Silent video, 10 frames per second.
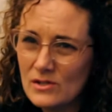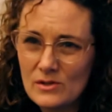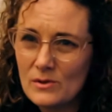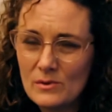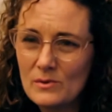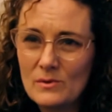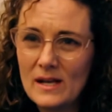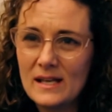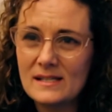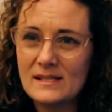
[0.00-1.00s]
do,
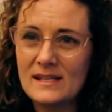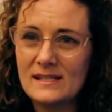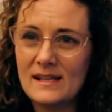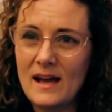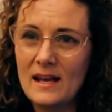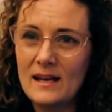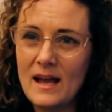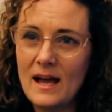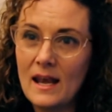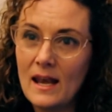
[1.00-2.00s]
it's
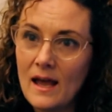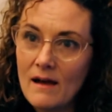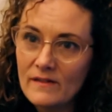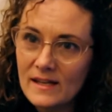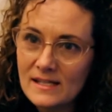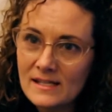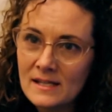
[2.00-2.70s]
I love it.